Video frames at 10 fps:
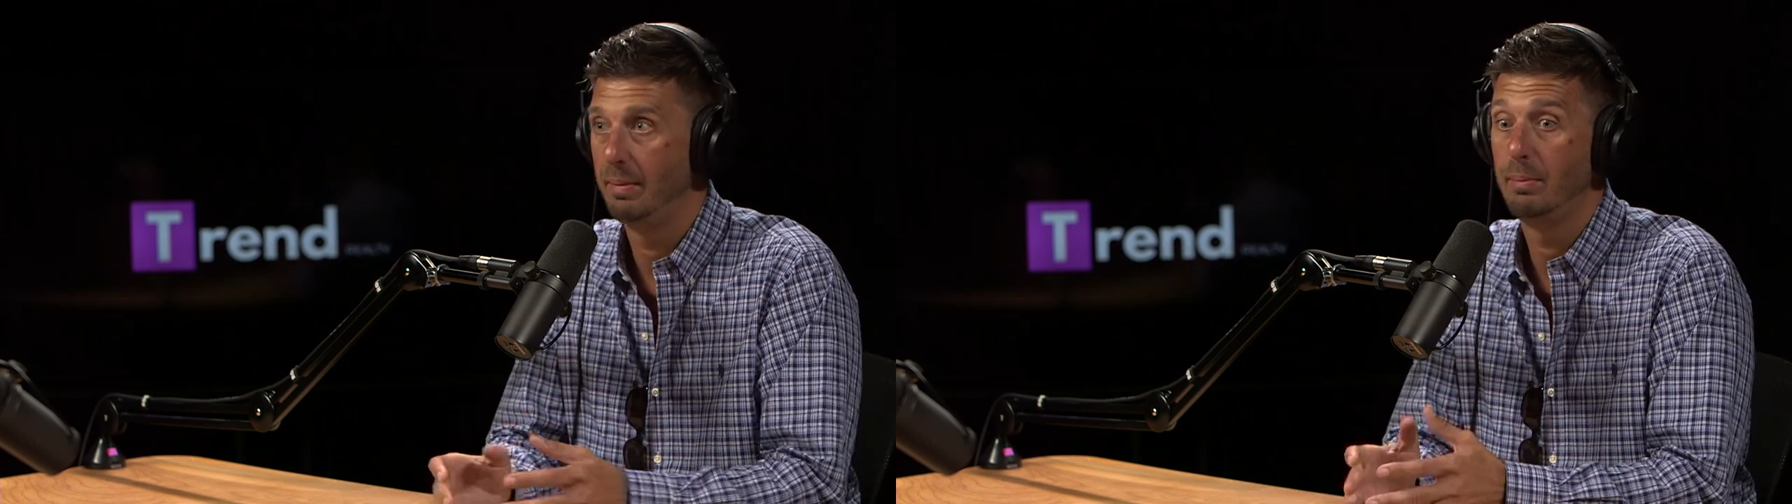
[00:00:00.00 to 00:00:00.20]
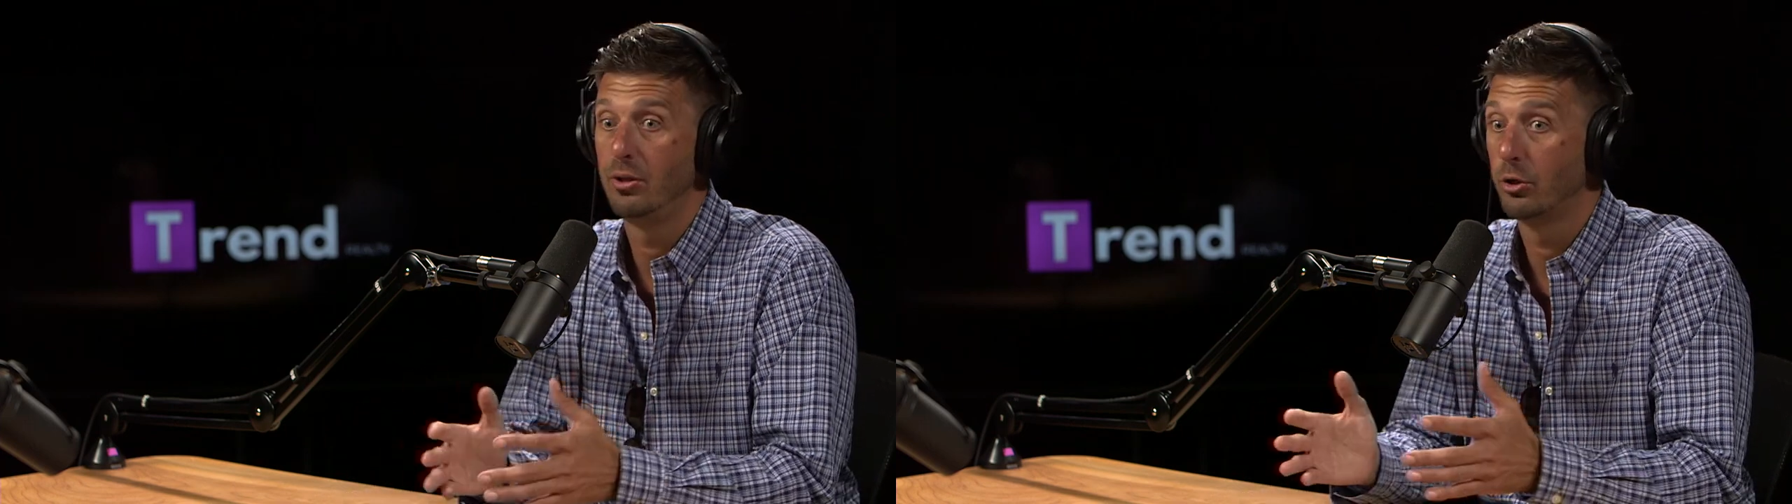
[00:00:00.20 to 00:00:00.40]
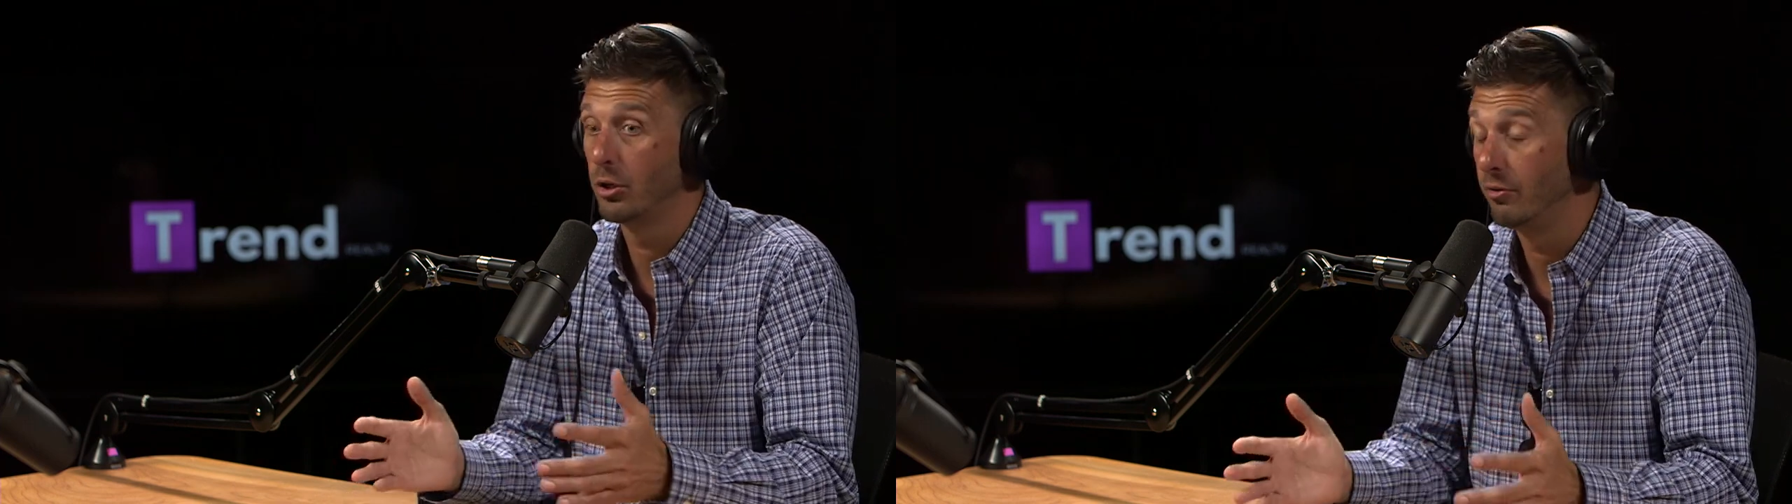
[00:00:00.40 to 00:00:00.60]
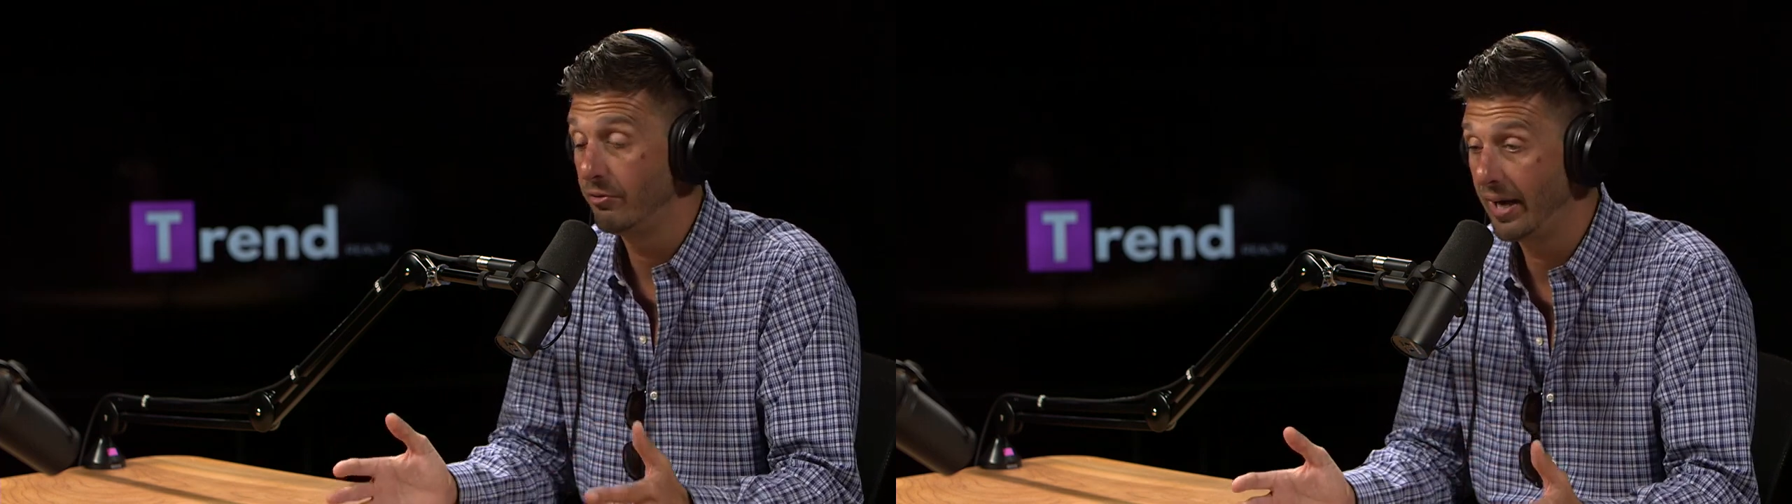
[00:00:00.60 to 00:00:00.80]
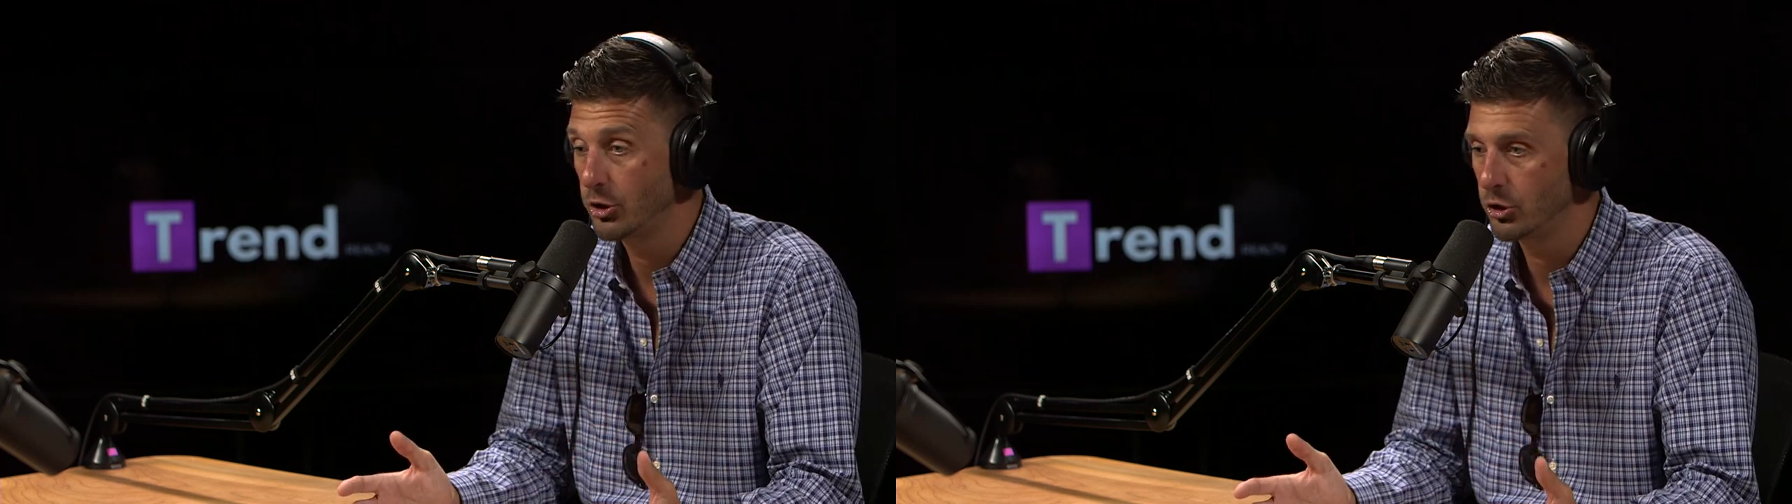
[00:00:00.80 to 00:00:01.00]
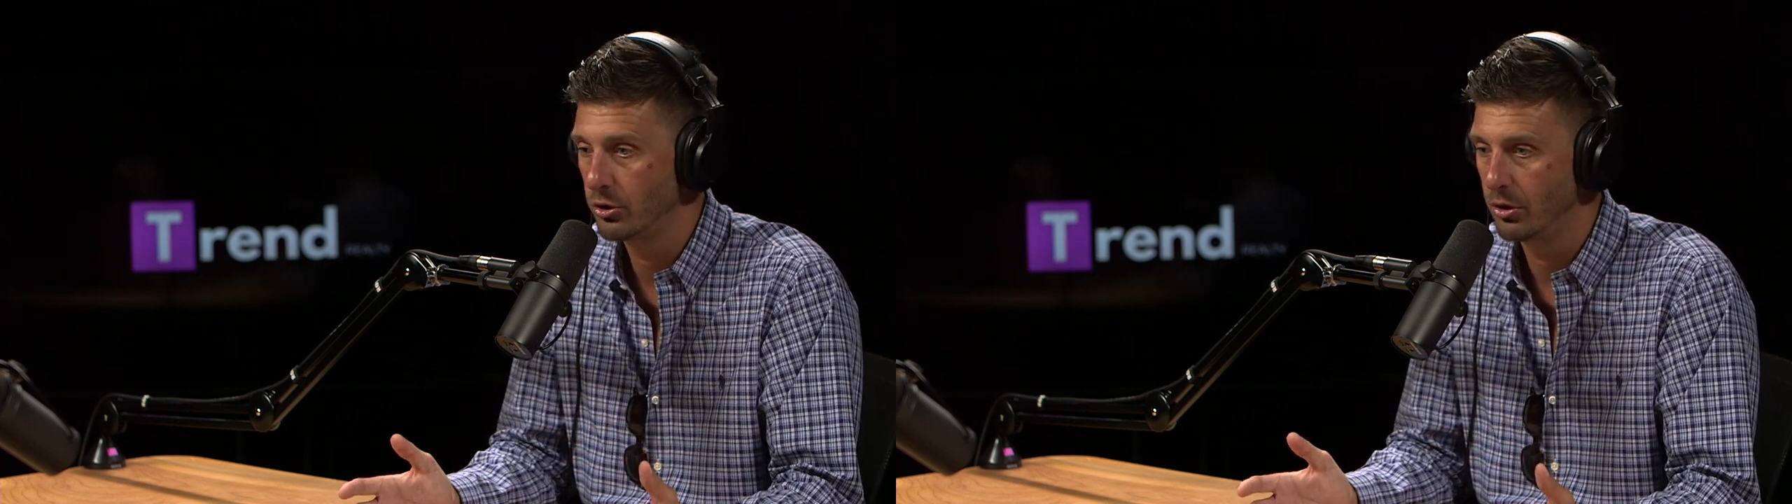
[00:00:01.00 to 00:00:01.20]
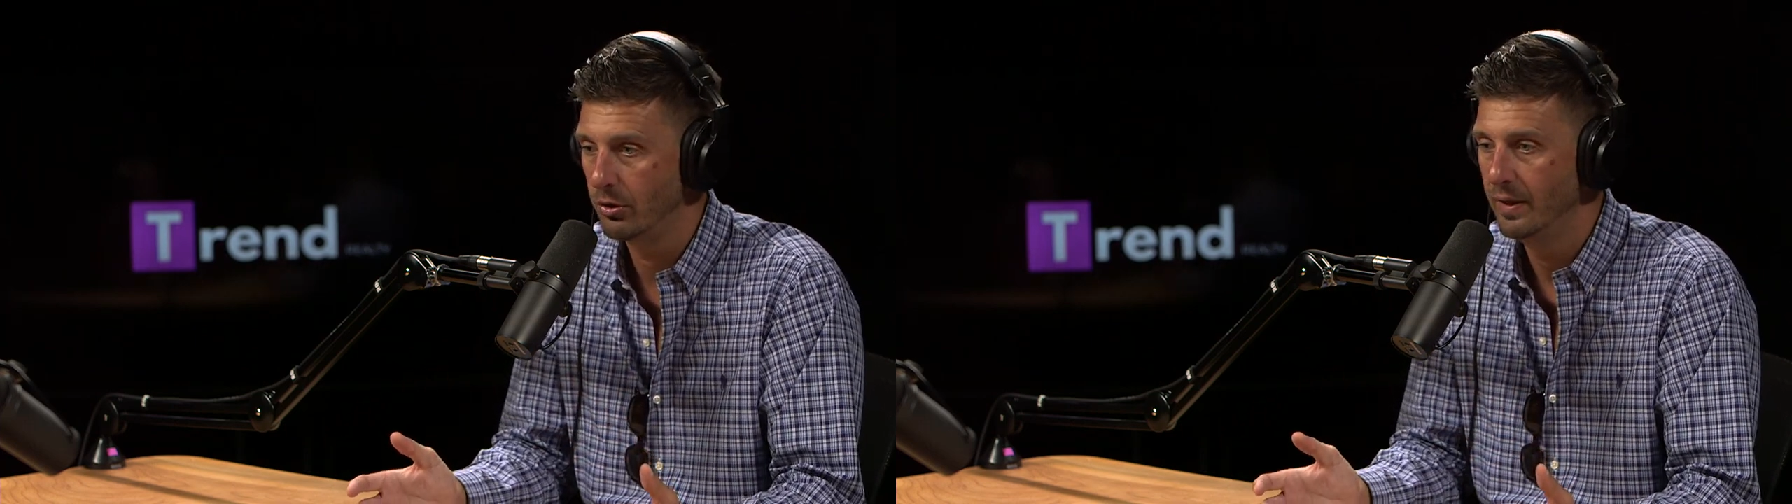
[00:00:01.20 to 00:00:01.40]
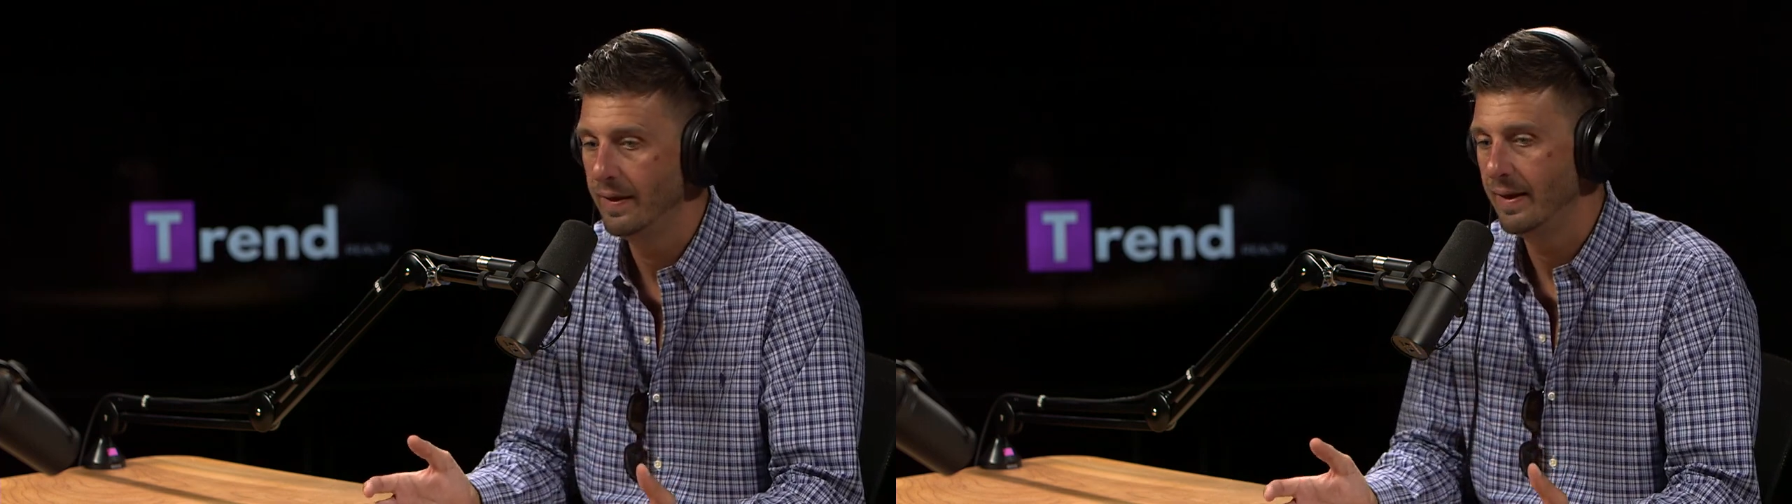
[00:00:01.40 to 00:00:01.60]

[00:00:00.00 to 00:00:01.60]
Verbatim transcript: Maybe they're conventional.